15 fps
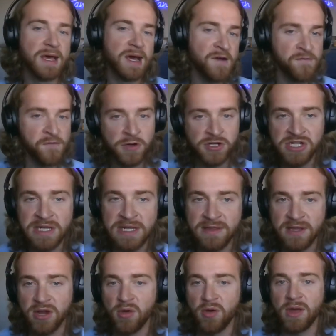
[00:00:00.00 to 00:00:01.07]
Unfortunately,
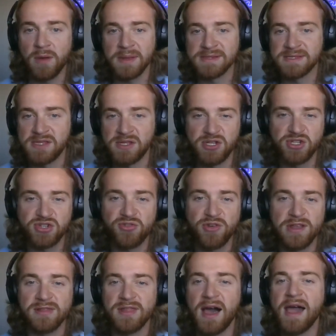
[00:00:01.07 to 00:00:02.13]
they're going up against the
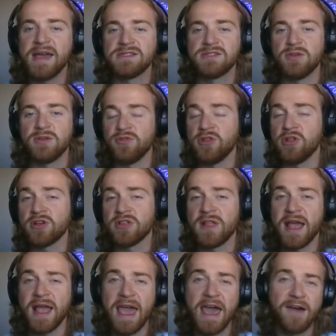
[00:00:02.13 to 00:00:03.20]
Detroit Lions, who look
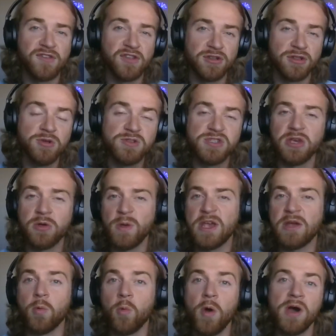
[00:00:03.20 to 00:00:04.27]
like, after losing week
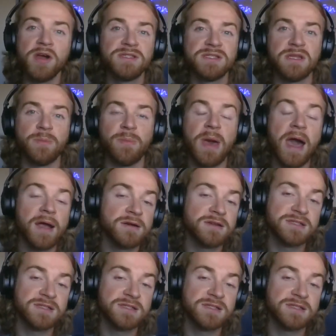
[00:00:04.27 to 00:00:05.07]
1 to the Packers,